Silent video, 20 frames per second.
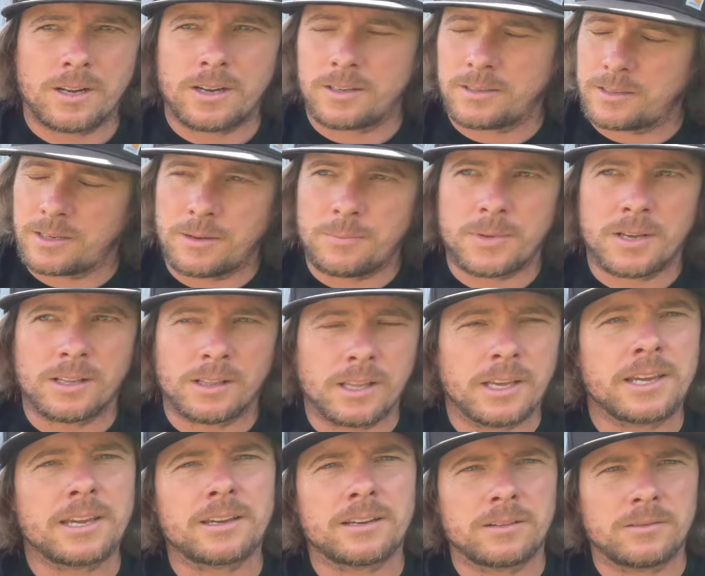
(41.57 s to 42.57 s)
sent me a
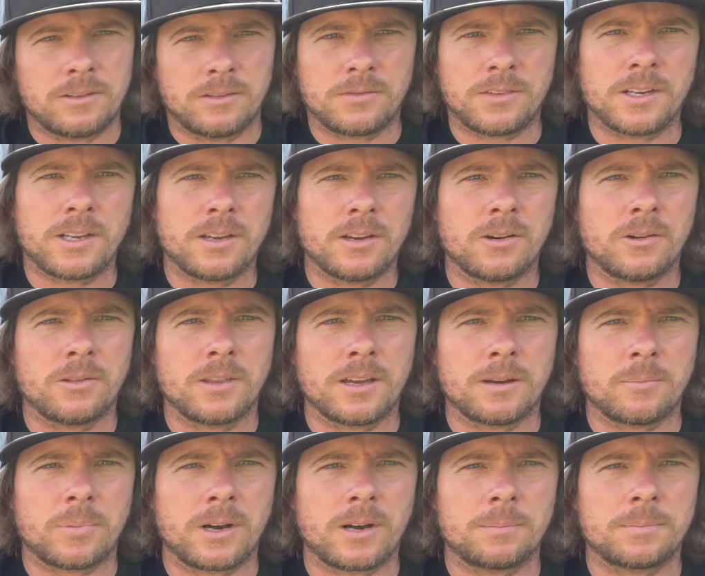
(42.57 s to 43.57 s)
link of a video
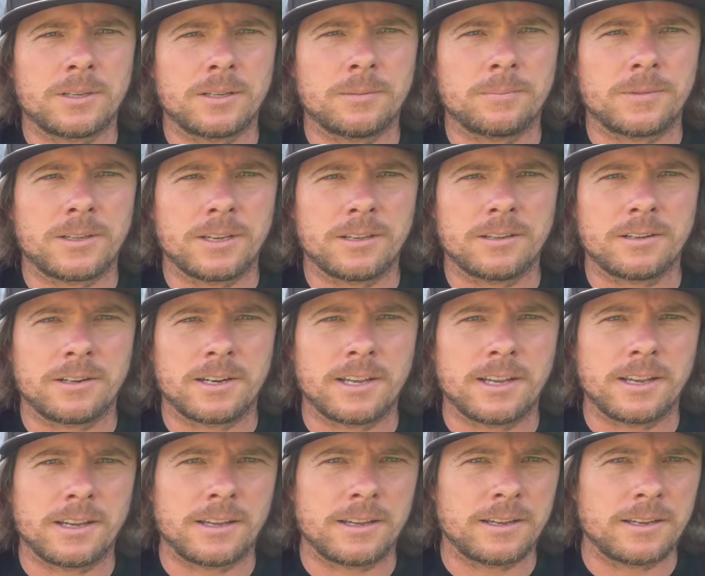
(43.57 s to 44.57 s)
that popped up the other
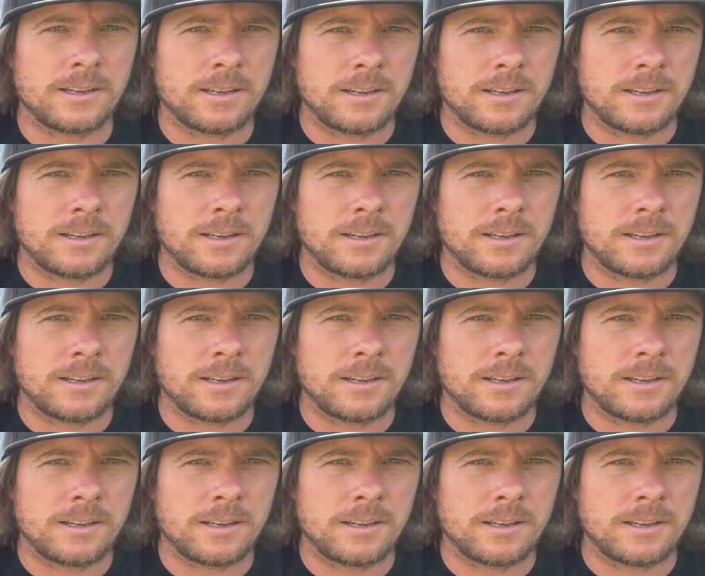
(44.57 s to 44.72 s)
day.